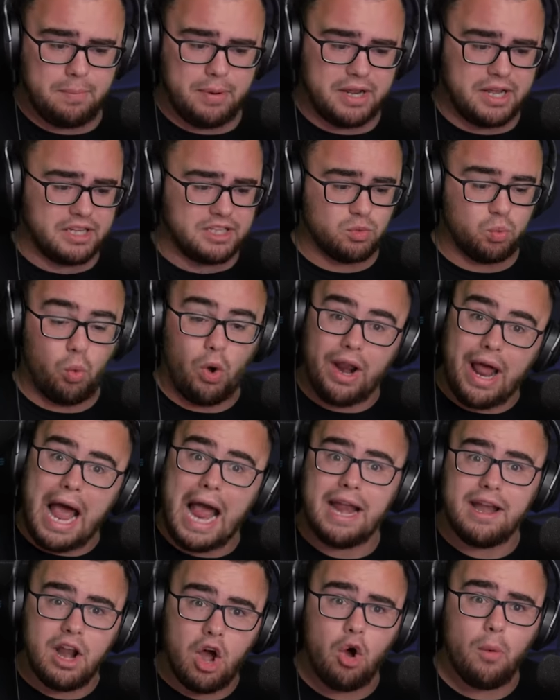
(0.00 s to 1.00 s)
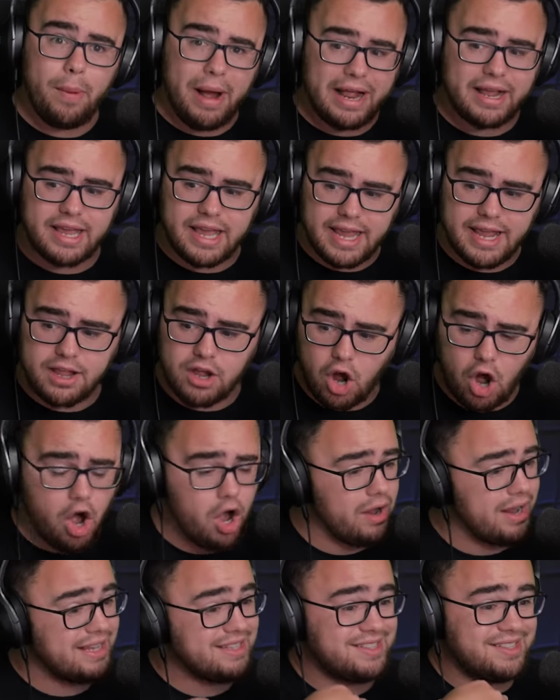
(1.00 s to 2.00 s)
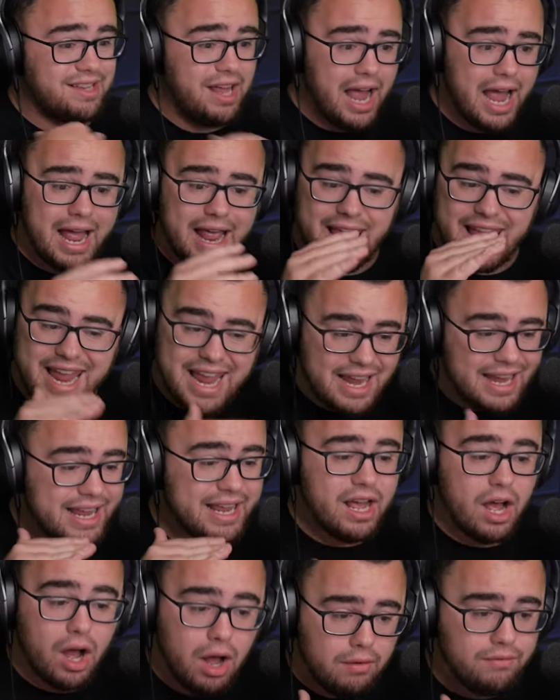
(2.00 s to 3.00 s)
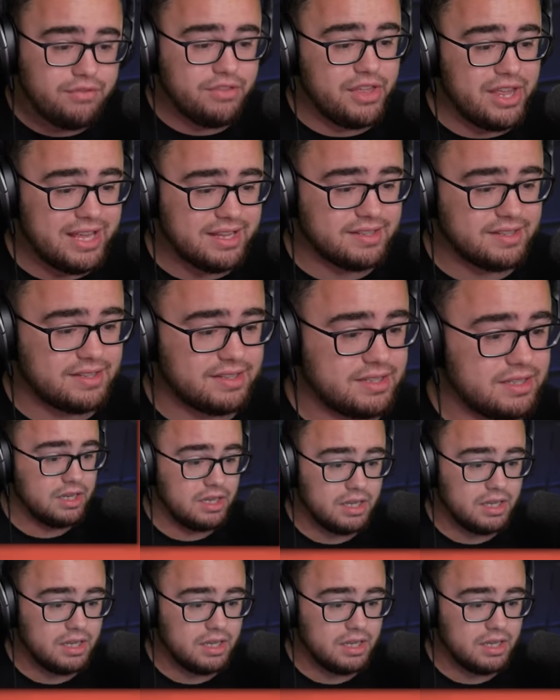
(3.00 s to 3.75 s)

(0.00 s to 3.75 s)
because what I know by King Kong is not any of this.